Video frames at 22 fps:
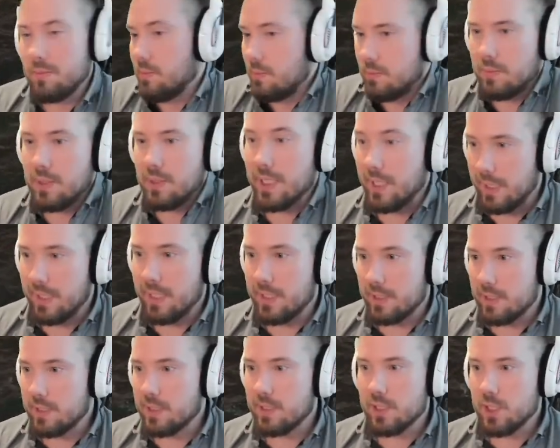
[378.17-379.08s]

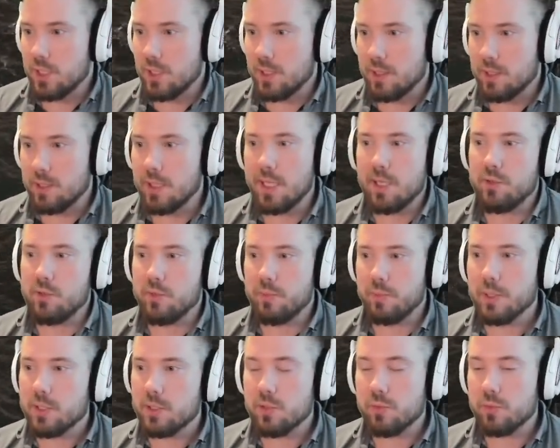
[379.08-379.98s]
That's literally it. The
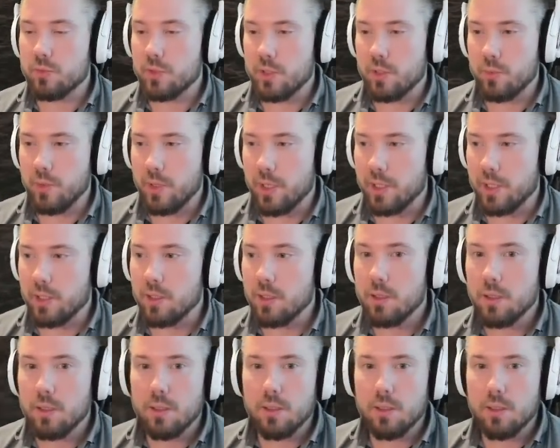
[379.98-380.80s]
counterplay is to run away.